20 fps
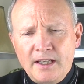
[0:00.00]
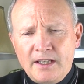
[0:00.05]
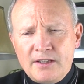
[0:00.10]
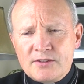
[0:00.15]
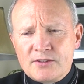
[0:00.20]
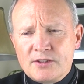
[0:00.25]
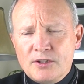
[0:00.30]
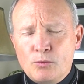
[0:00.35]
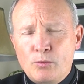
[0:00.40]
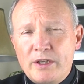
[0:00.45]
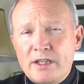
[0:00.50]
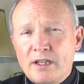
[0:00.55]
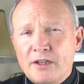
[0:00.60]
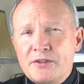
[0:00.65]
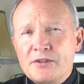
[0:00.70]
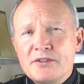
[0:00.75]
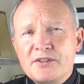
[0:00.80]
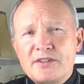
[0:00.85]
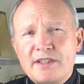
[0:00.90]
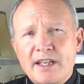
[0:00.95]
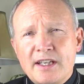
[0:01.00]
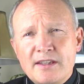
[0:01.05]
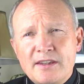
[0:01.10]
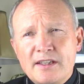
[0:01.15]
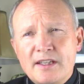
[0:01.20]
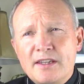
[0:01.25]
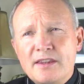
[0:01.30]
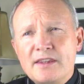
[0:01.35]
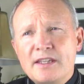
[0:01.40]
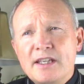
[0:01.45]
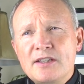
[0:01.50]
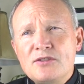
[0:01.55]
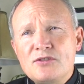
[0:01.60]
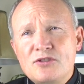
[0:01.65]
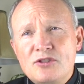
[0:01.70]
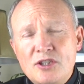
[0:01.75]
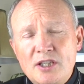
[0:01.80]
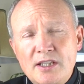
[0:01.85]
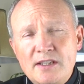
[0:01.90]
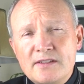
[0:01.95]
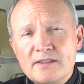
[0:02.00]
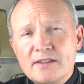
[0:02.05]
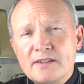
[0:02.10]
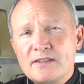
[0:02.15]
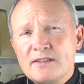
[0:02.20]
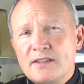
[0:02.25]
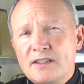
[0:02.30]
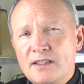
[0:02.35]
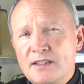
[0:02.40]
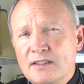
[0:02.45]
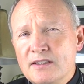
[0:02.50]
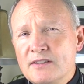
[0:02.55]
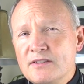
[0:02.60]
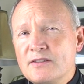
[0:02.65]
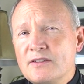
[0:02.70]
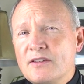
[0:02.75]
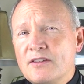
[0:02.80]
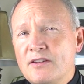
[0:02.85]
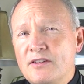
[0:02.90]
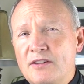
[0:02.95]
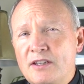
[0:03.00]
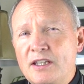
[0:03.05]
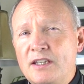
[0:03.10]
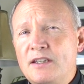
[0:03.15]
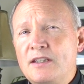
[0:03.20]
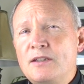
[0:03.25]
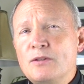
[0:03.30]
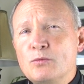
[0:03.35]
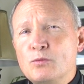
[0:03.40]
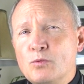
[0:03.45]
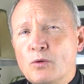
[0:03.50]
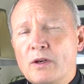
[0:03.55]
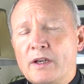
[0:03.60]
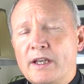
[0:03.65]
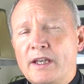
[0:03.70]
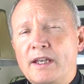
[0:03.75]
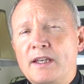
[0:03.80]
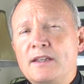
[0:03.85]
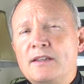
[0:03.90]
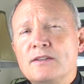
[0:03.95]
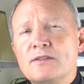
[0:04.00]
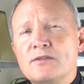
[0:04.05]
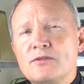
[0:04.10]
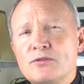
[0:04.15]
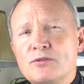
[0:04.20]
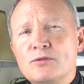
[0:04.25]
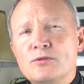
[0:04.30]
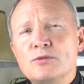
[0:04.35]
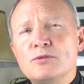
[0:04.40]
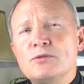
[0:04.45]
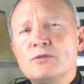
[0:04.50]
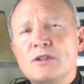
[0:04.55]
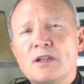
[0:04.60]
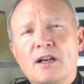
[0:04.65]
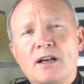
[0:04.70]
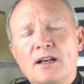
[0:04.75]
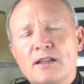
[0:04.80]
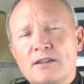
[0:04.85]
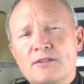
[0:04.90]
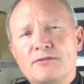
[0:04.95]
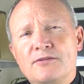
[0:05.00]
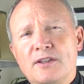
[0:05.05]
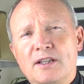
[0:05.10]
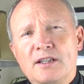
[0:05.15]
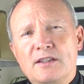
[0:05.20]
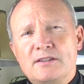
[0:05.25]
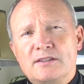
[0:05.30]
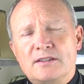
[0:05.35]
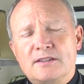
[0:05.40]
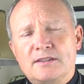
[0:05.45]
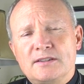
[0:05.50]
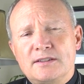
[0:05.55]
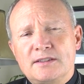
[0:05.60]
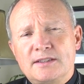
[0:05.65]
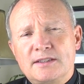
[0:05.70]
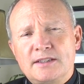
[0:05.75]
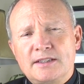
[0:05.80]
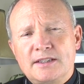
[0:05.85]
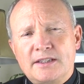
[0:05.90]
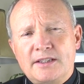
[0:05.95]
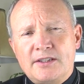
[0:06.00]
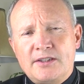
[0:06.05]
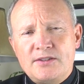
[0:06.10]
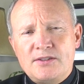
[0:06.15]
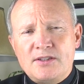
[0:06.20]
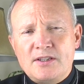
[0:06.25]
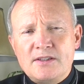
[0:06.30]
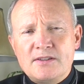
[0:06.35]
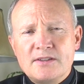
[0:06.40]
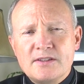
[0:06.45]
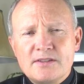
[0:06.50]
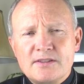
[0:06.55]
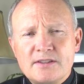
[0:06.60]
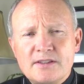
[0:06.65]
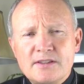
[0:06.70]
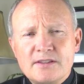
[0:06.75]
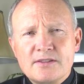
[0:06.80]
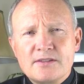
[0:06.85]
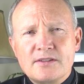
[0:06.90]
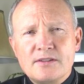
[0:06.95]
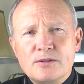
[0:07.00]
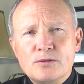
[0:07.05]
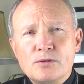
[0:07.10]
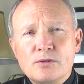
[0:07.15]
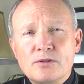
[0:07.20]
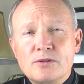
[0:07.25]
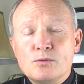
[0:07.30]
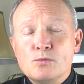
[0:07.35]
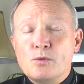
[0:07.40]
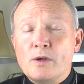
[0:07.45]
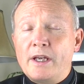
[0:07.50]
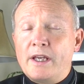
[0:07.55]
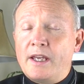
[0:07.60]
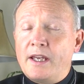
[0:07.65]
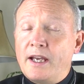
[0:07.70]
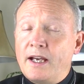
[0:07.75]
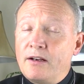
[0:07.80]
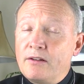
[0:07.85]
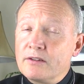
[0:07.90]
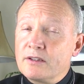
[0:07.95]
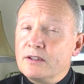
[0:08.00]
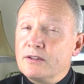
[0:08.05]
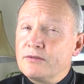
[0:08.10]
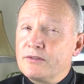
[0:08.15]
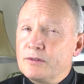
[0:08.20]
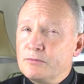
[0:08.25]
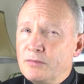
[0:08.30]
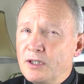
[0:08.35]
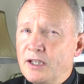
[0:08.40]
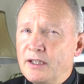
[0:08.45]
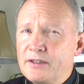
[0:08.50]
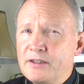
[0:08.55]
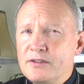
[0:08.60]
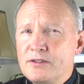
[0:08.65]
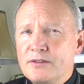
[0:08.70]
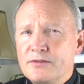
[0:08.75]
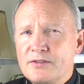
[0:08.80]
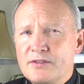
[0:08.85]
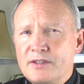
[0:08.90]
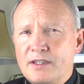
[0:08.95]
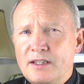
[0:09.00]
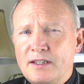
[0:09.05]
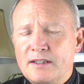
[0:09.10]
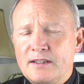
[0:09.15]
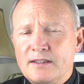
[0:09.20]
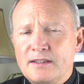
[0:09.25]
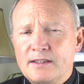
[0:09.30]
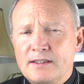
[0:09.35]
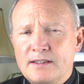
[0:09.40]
And so we understand that, that Jesus is the way to God the Father. Jesus is the, the way out of the bondage of sin.